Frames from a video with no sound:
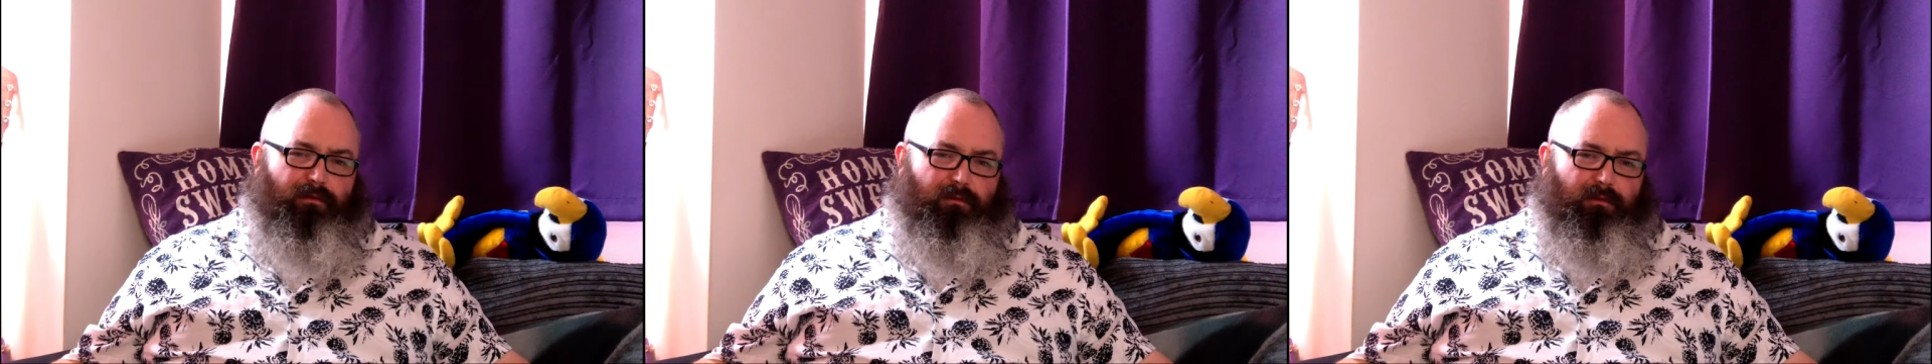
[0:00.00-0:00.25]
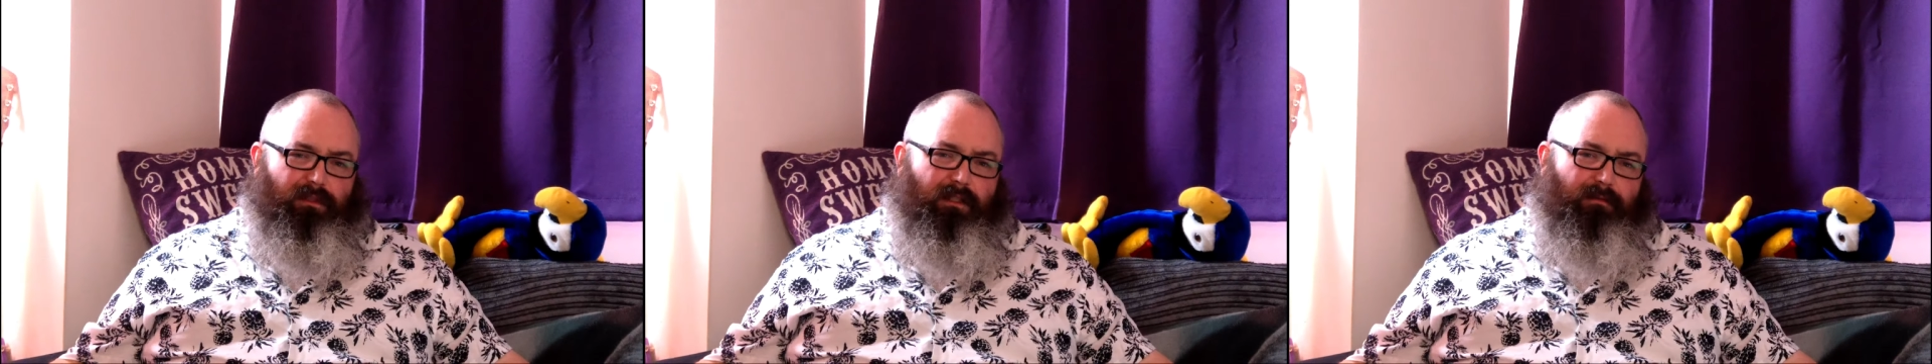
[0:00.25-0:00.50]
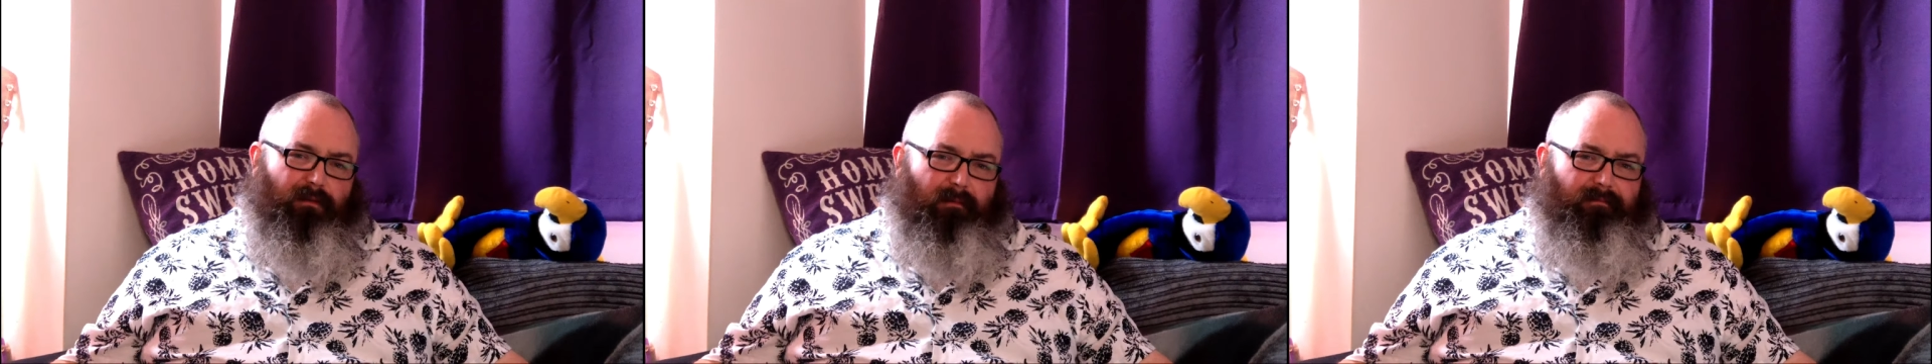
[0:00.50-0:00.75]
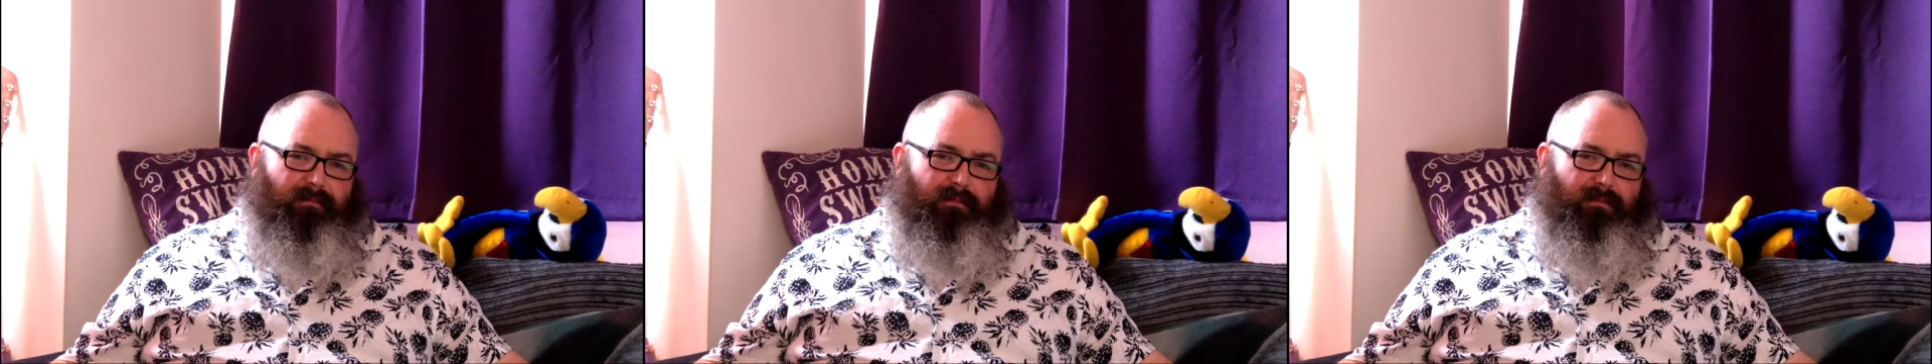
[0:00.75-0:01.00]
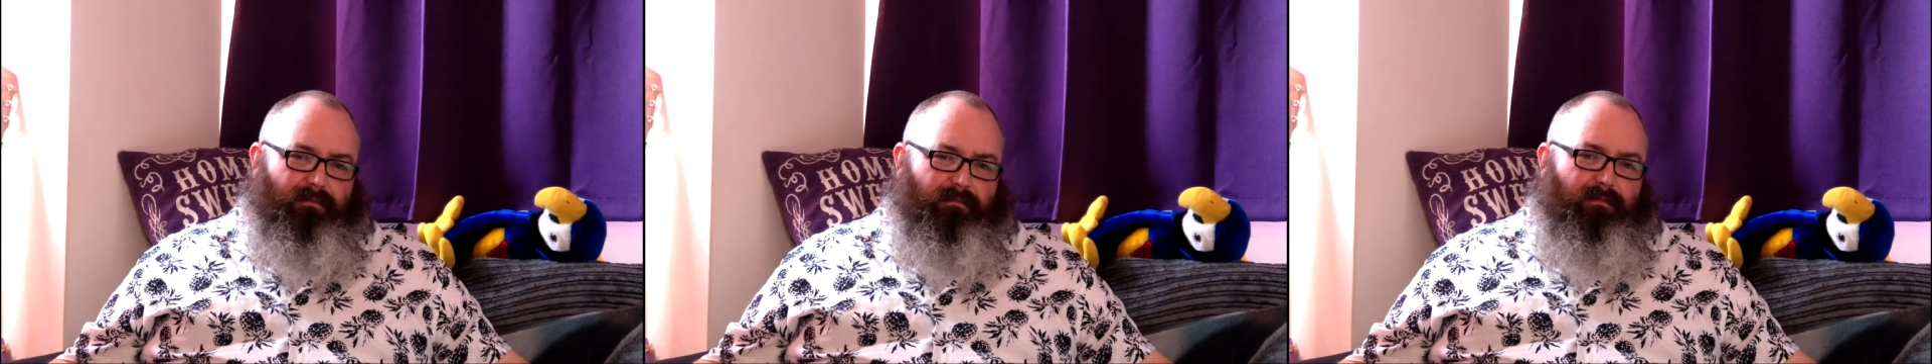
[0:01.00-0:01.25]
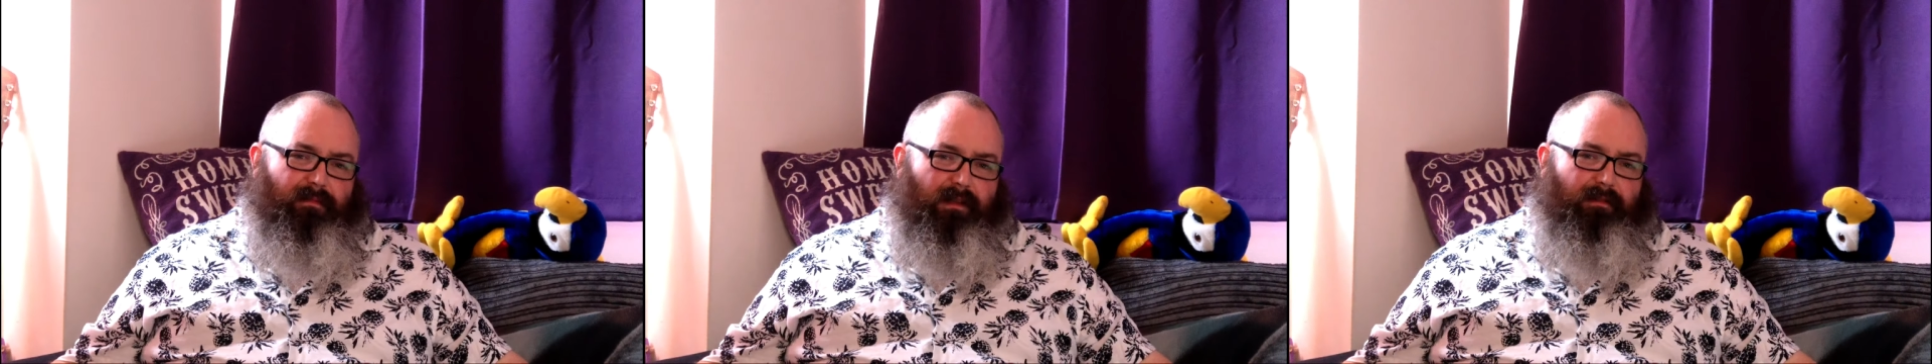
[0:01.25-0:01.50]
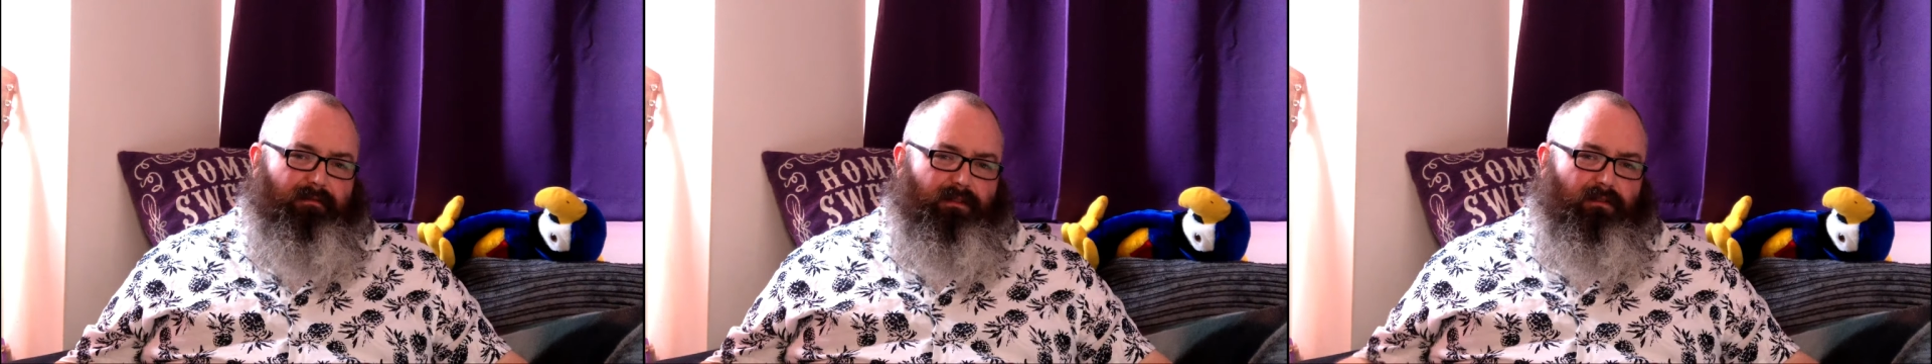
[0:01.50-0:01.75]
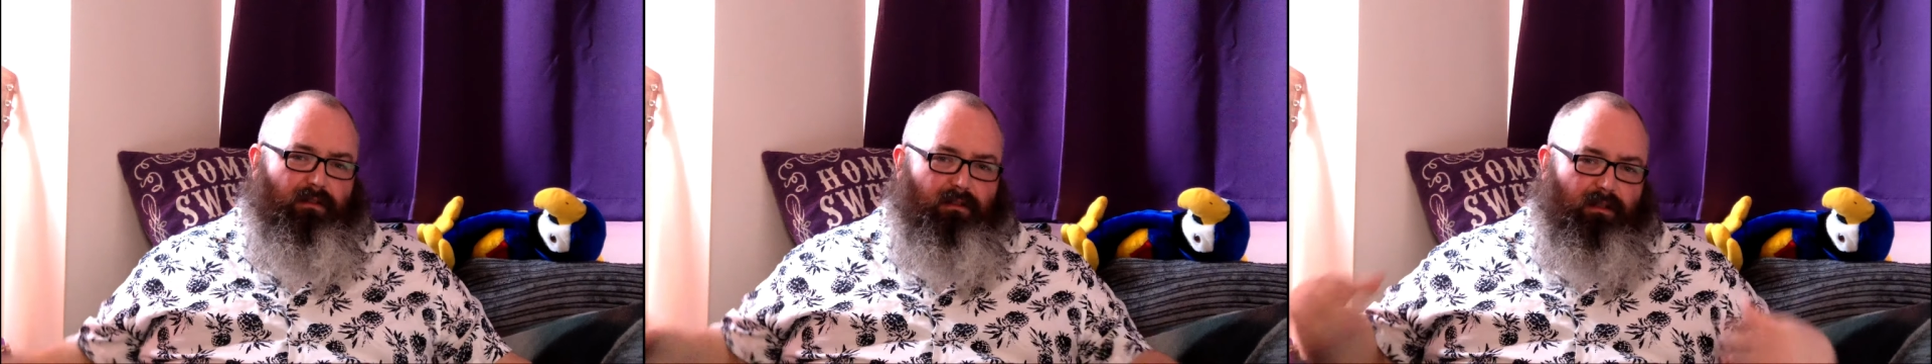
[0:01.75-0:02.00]
with this one, if it's
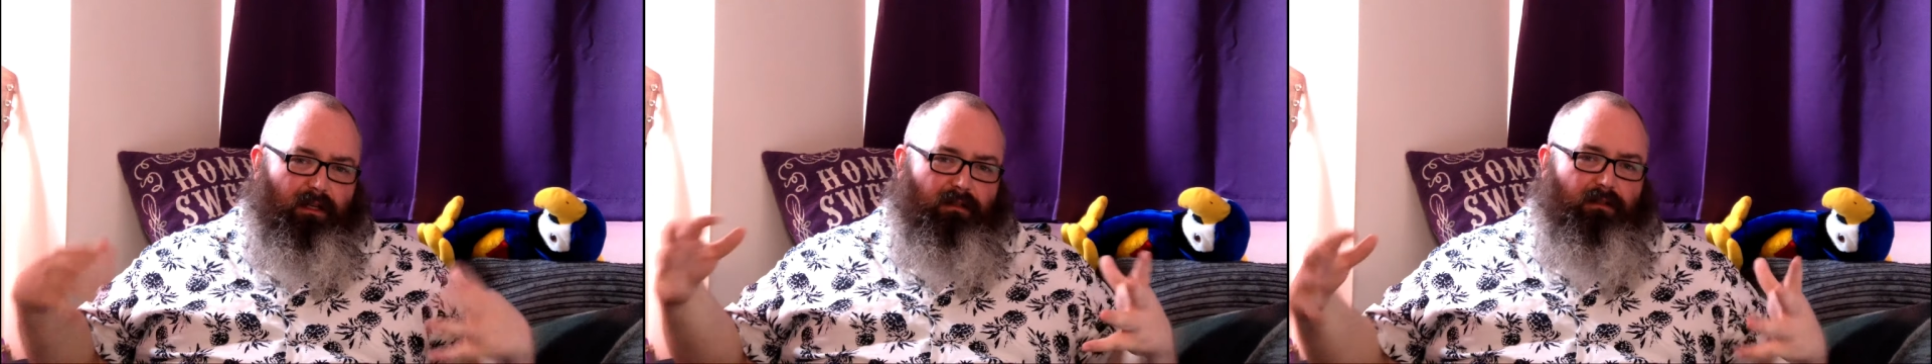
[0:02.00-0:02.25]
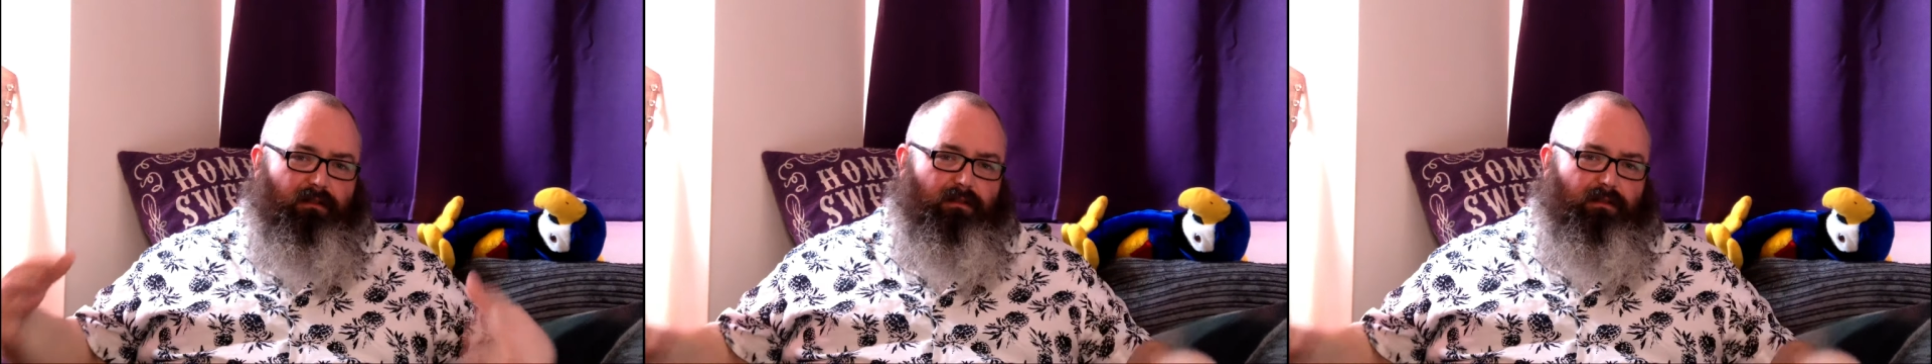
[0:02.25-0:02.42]
got, you know,